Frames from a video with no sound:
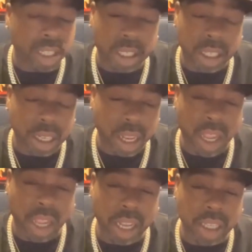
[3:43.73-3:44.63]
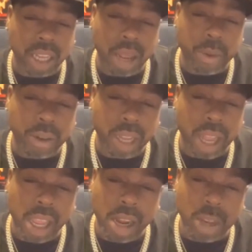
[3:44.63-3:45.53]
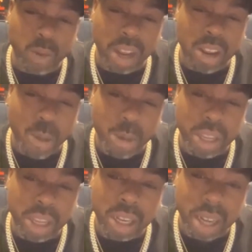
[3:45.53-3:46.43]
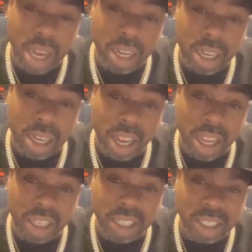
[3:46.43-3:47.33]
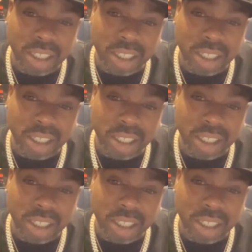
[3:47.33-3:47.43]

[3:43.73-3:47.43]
And hey, that's the type of nigga I am. That's why they call me that nigga Daz.